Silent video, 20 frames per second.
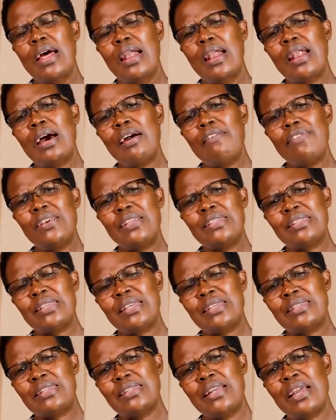Love is
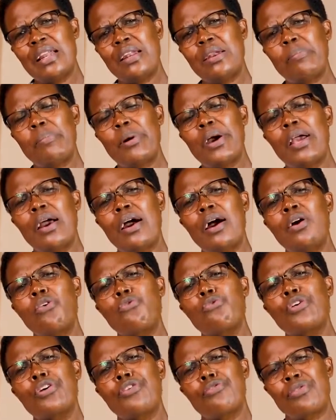sustained by how
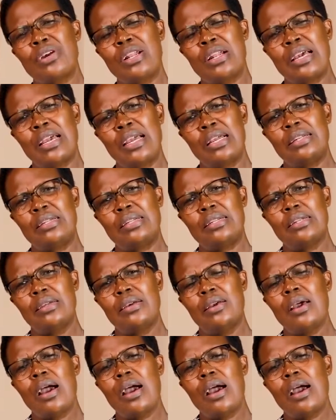we relate,